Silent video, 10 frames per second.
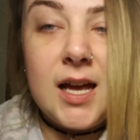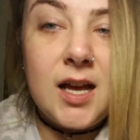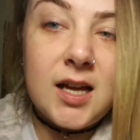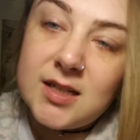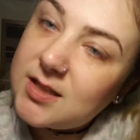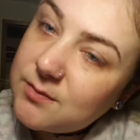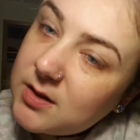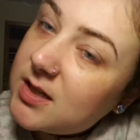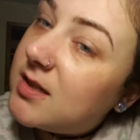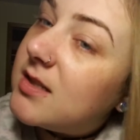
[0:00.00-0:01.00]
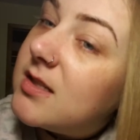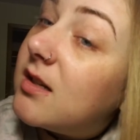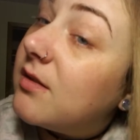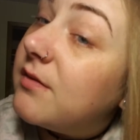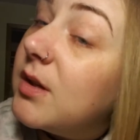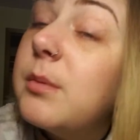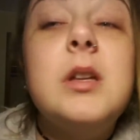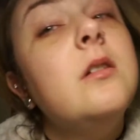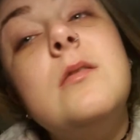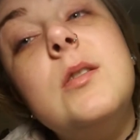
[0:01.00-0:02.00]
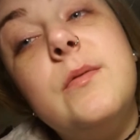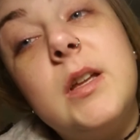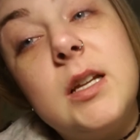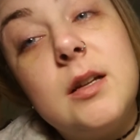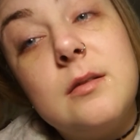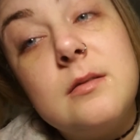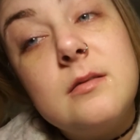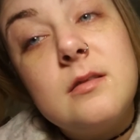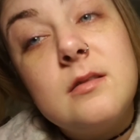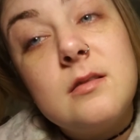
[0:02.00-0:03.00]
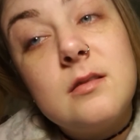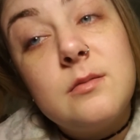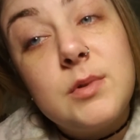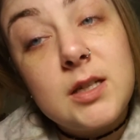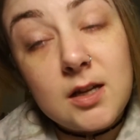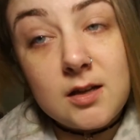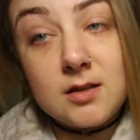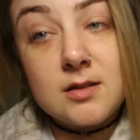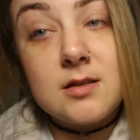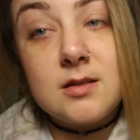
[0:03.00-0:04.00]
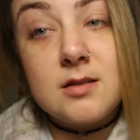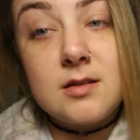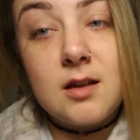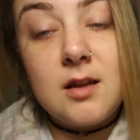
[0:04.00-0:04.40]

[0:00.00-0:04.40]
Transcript: I just wanted to start filming YouTube videos because